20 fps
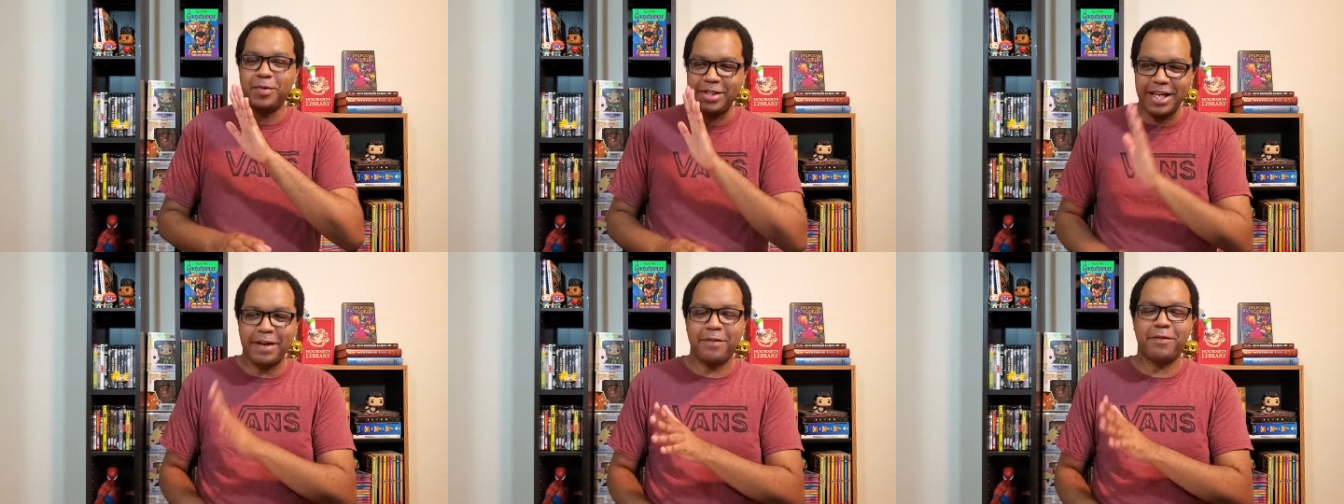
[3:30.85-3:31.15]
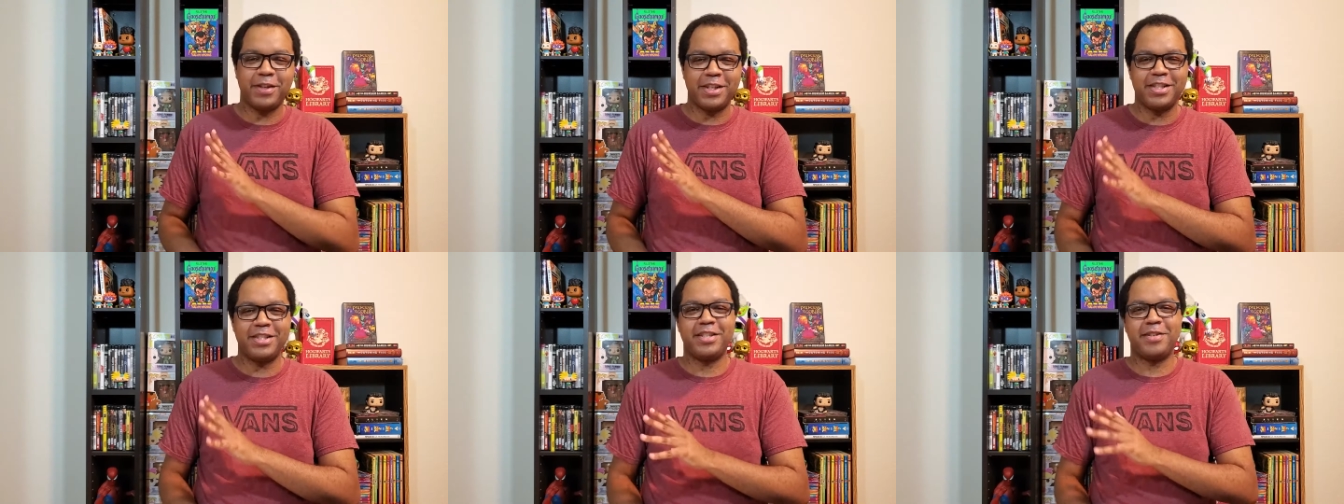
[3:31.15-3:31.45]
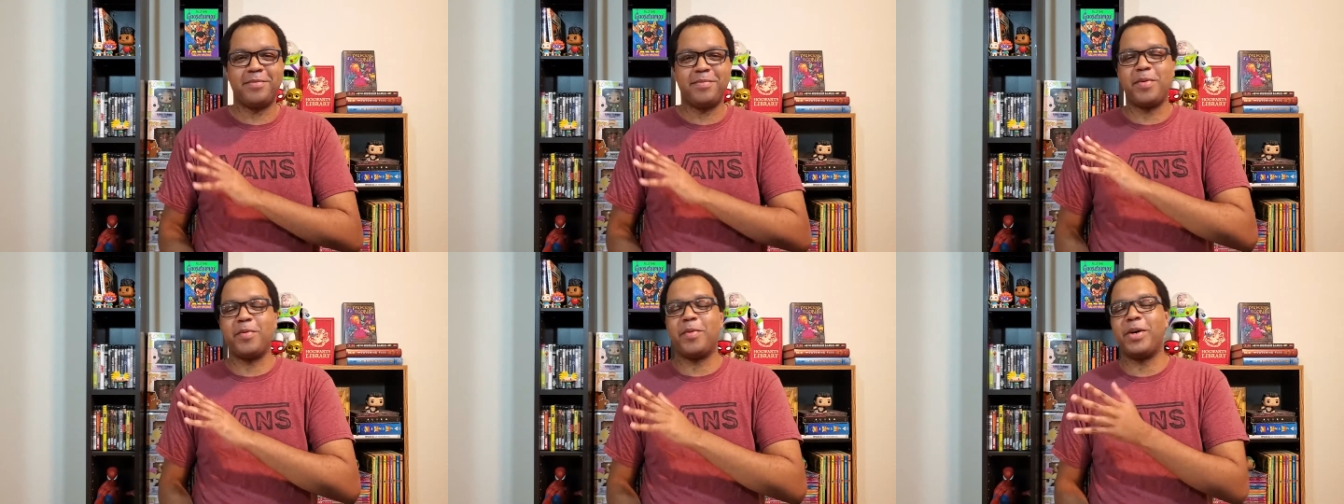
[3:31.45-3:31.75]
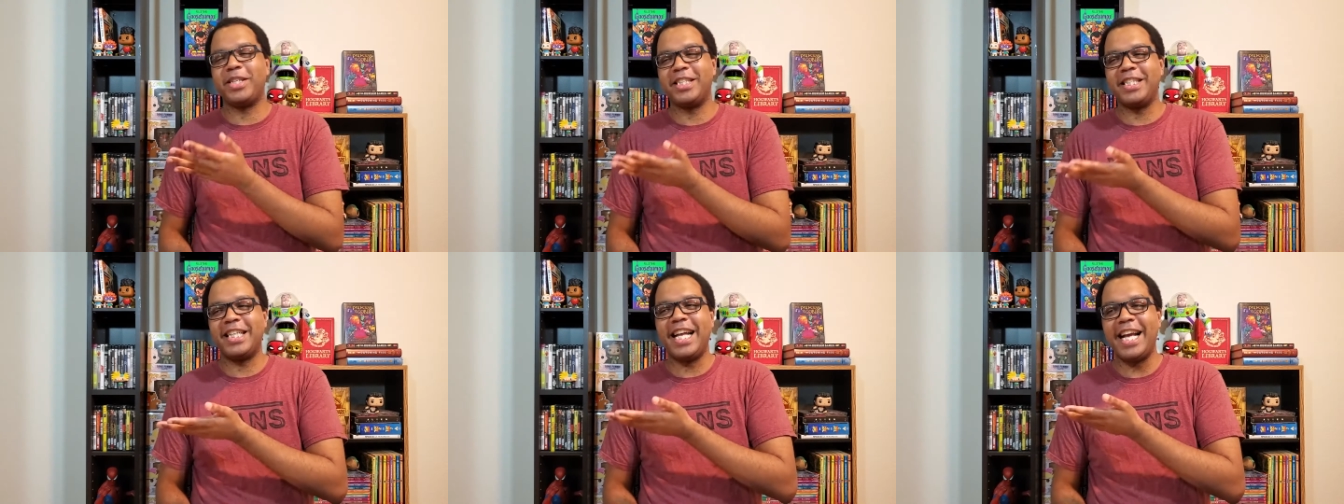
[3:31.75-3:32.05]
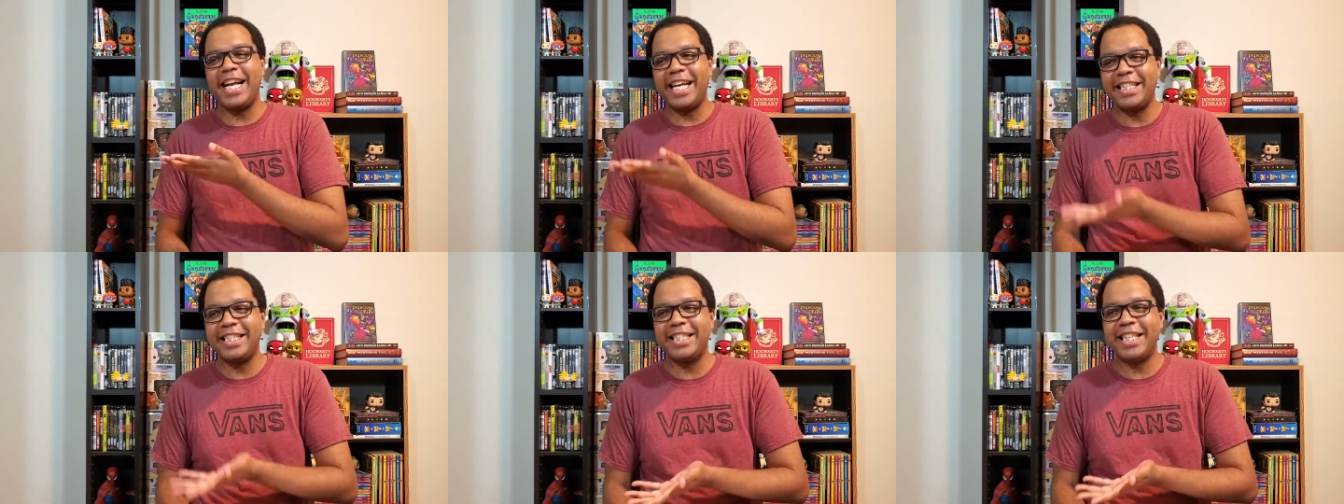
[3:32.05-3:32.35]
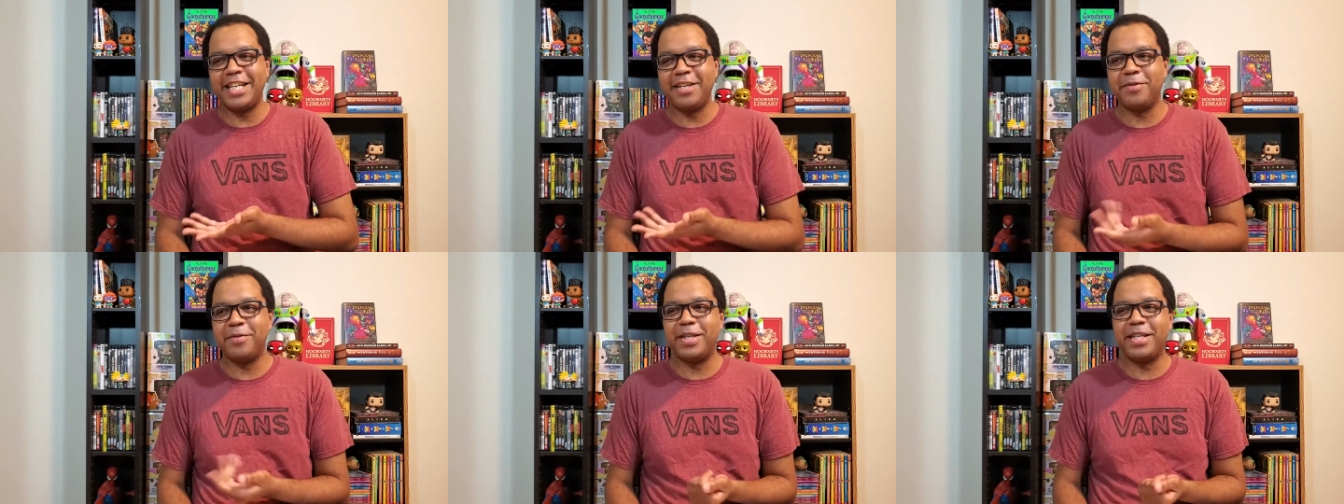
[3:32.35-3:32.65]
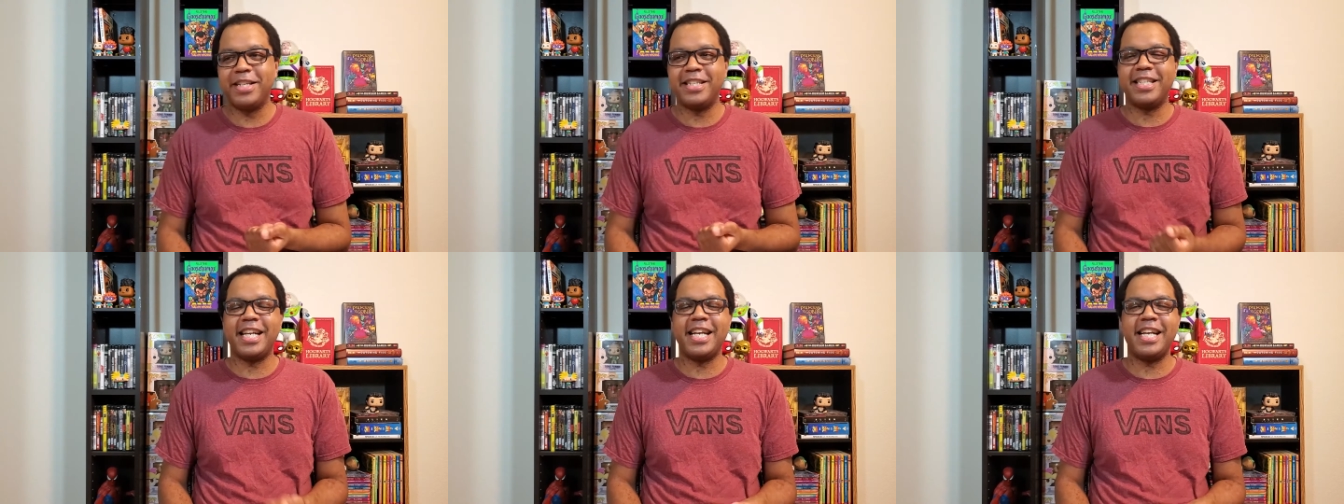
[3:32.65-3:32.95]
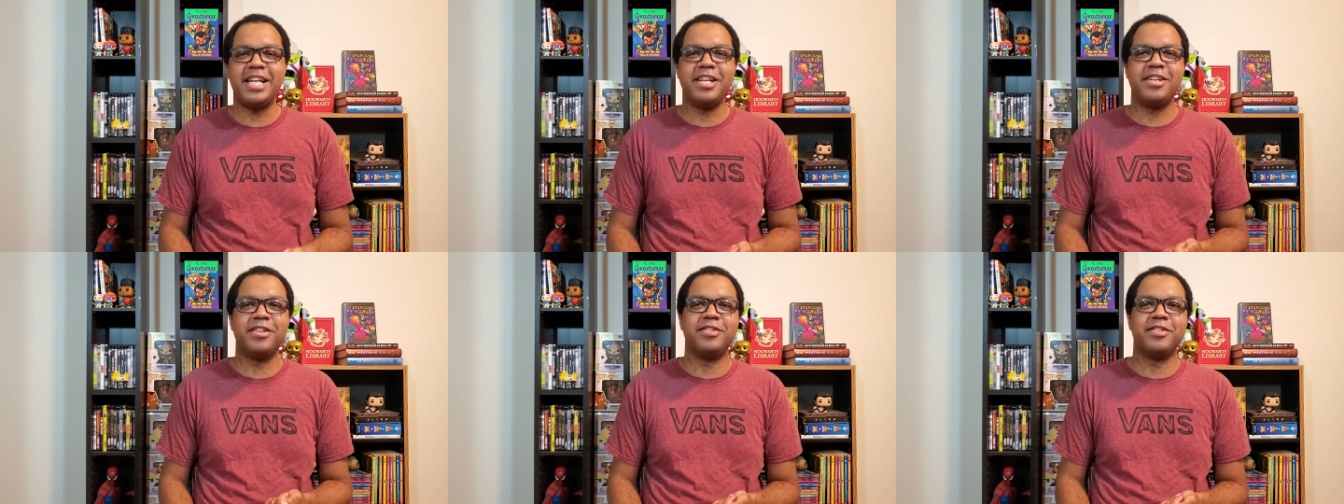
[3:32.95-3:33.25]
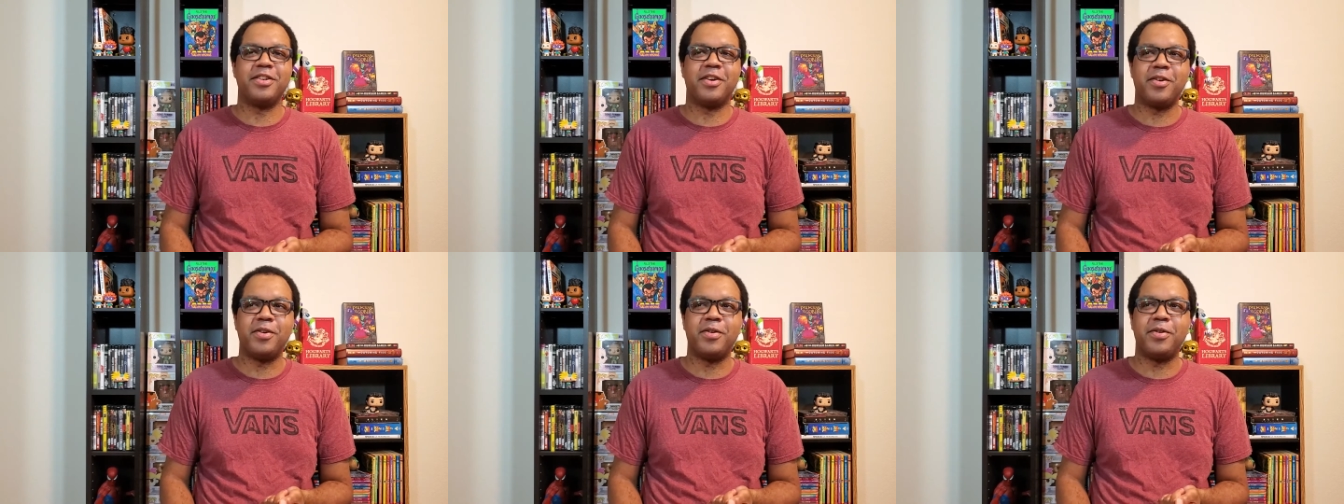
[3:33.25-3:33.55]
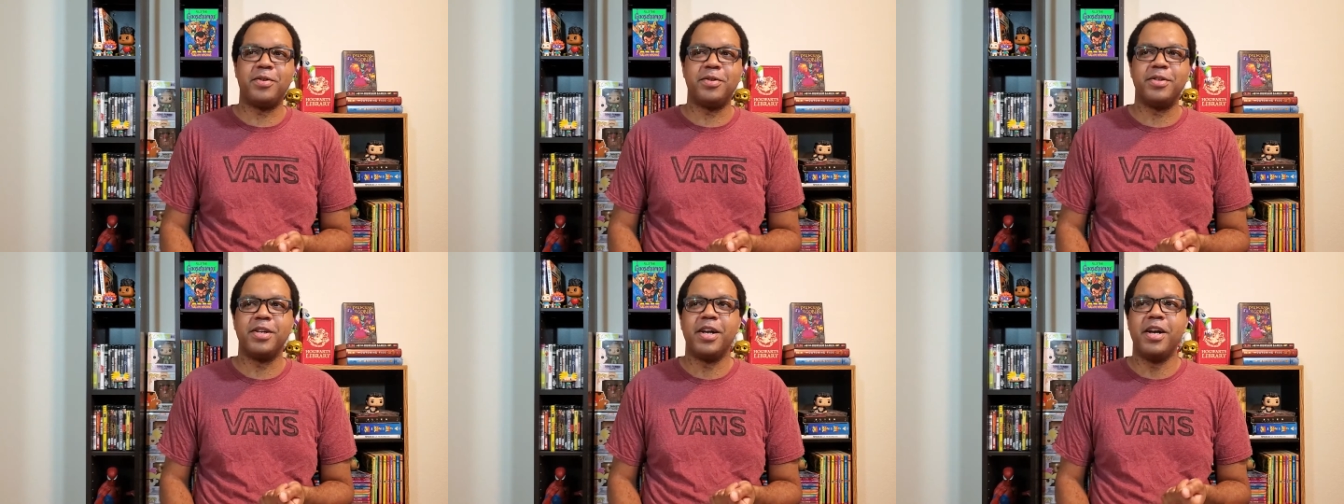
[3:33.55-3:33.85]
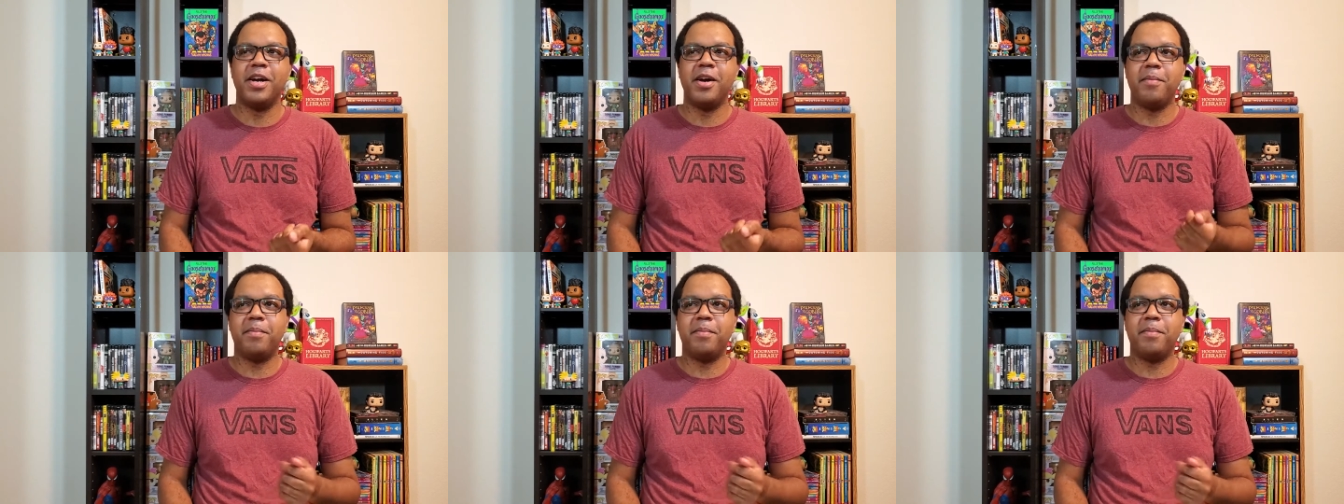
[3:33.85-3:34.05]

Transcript: Definitely shouldn't be watching The Entity when he's 8 years old.